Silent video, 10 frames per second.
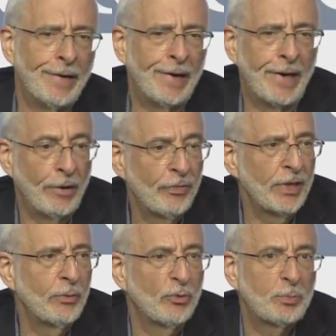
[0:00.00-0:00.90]
I don't
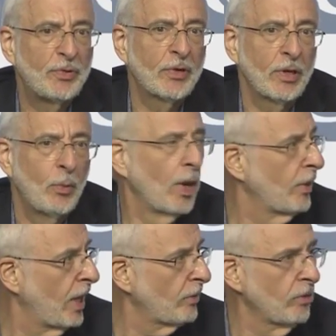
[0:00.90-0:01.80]
think it was particularly well
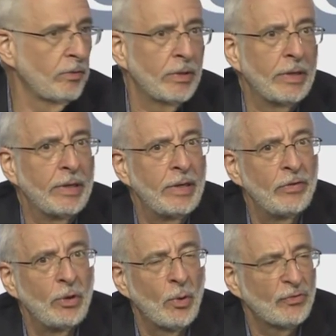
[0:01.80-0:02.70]
handled in
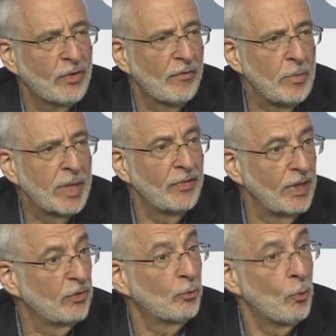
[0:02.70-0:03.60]
the U.S. government. I
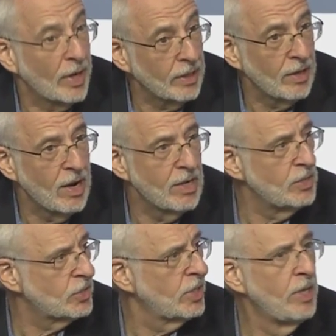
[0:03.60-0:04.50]
think it's
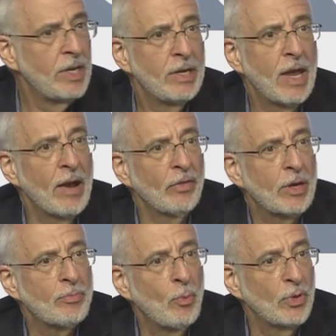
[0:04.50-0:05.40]
recognized now that
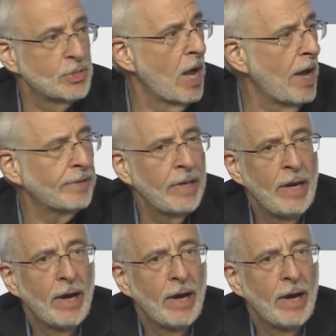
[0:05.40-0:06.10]
it was not.